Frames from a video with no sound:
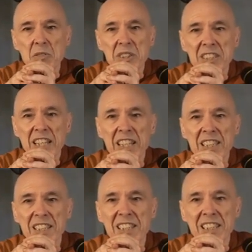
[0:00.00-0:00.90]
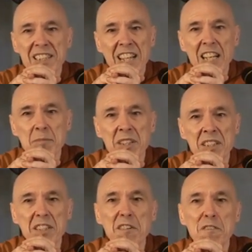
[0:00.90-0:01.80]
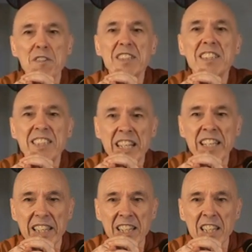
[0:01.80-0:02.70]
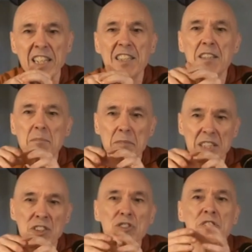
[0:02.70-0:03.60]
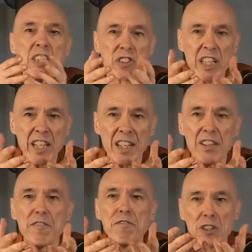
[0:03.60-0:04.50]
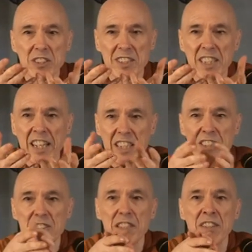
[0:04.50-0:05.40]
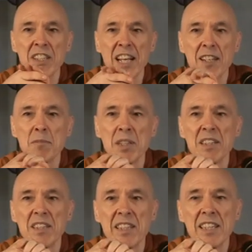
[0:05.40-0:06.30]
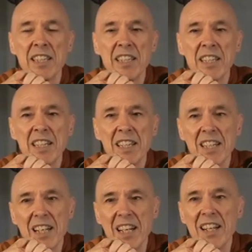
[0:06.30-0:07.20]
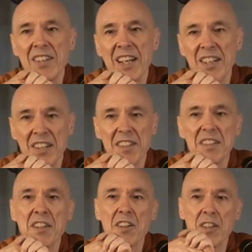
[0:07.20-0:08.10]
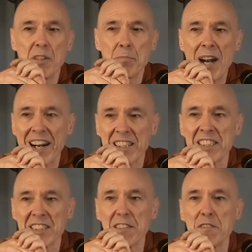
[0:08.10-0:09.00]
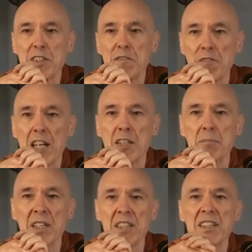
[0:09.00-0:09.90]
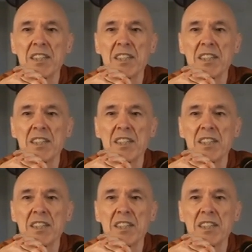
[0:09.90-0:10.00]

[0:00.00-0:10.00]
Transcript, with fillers: we say that the attainment of seeing means reaching the first stage of enlightenment and then the practice of development